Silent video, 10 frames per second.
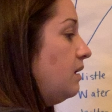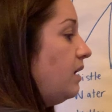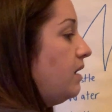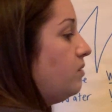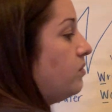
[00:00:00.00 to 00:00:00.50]

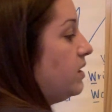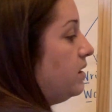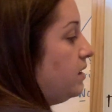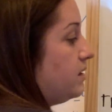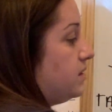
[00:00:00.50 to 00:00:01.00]
and
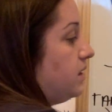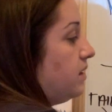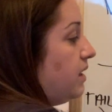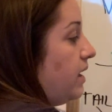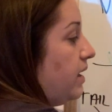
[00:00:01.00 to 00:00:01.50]
one is
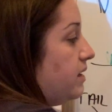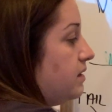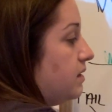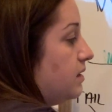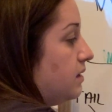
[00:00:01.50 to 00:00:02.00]
their head
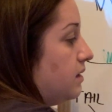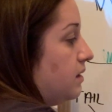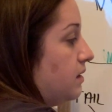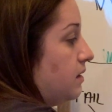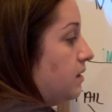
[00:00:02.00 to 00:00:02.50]

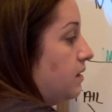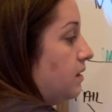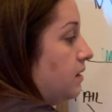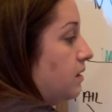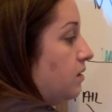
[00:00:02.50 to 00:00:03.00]

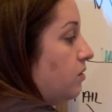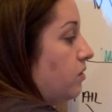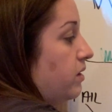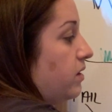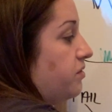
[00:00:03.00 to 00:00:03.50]

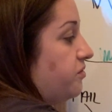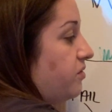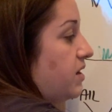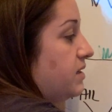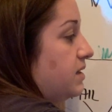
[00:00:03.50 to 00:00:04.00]
or their
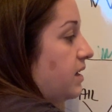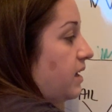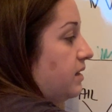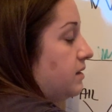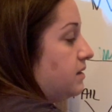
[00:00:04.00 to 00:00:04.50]
front
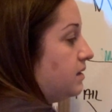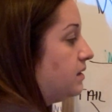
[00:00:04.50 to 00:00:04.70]
end.